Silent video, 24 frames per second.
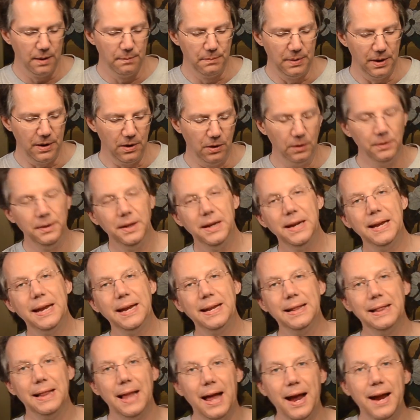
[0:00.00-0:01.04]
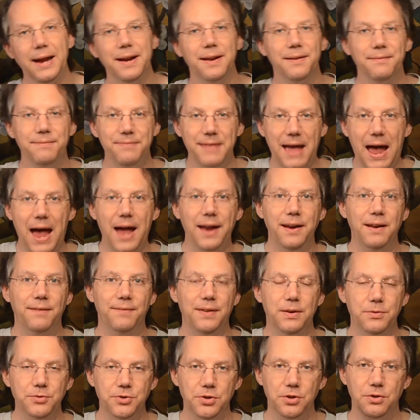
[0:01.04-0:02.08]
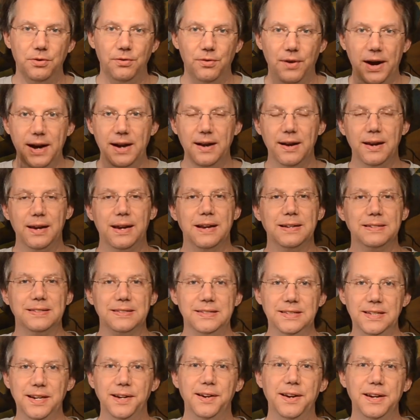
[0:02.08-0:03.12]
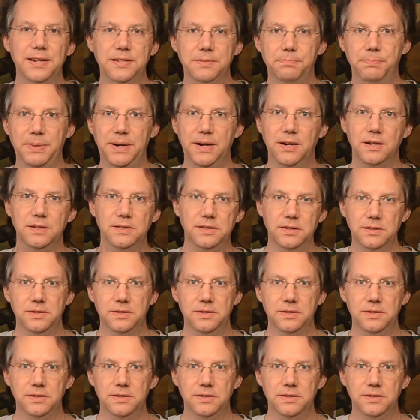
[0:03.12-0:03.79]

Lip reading: But only in light of that. Now, if I was to rate it against serious beers,